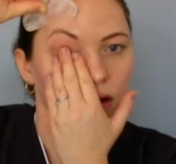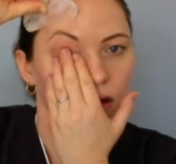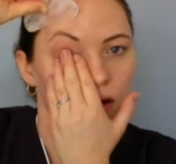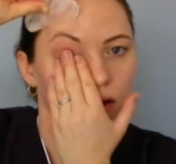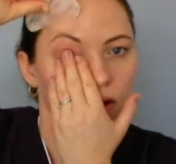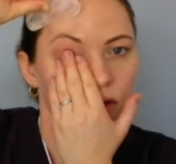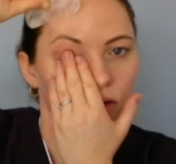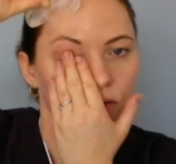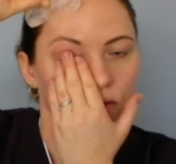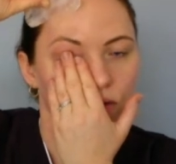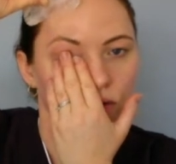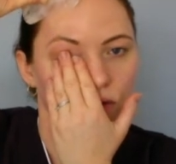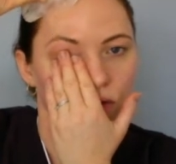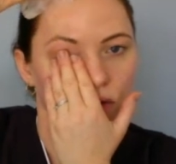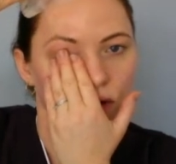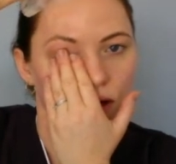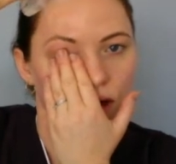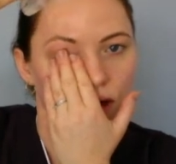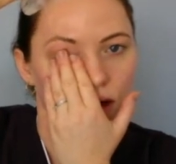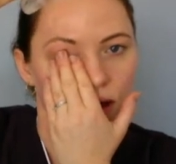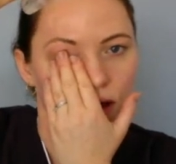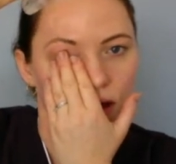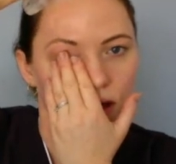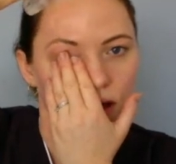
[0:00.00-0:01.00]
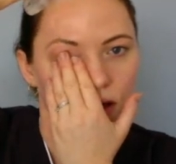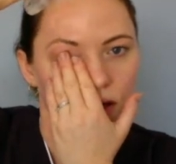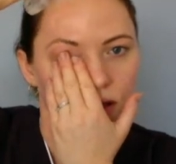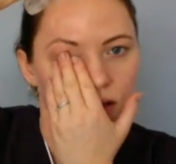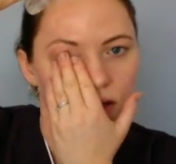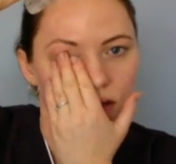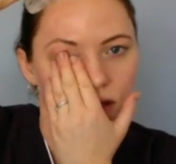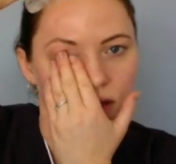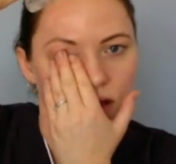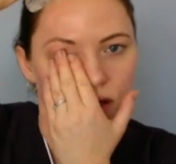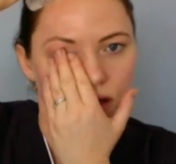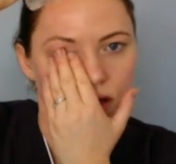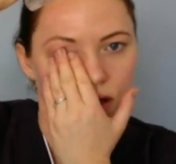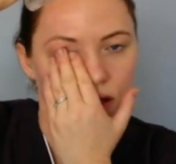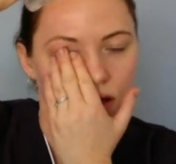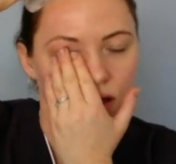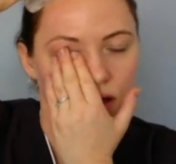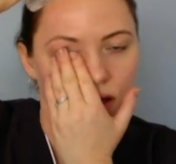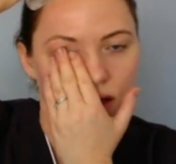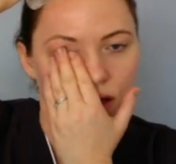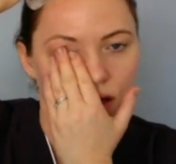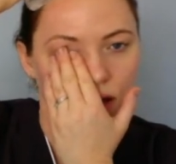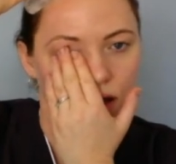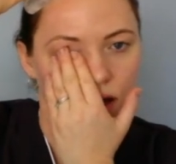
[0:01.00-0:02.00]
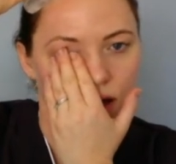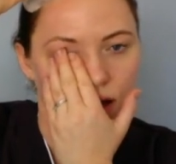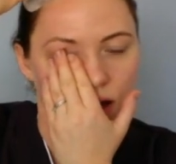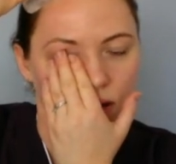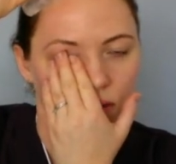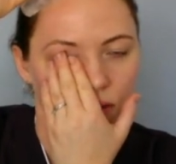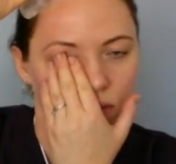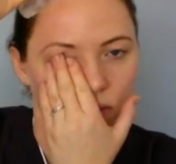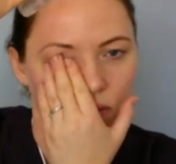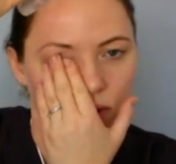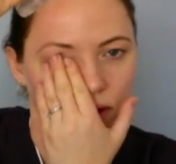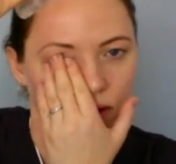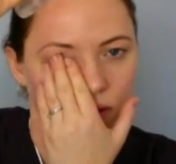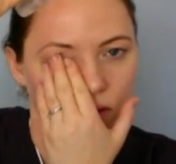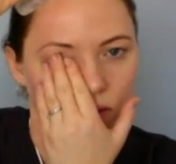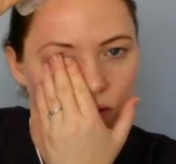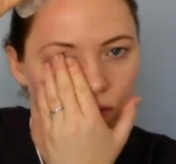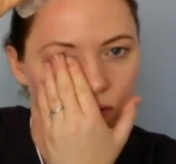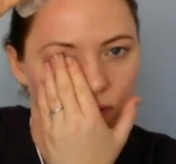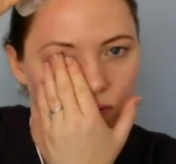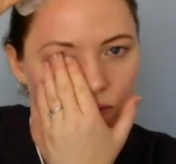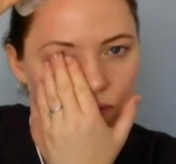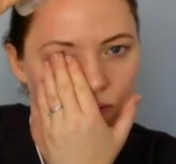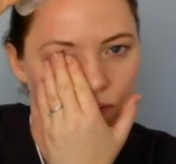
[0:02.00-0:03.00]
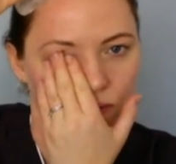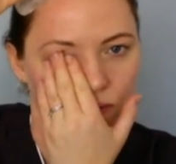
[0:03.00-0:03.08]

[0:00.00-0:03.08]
your forehead and wiggle.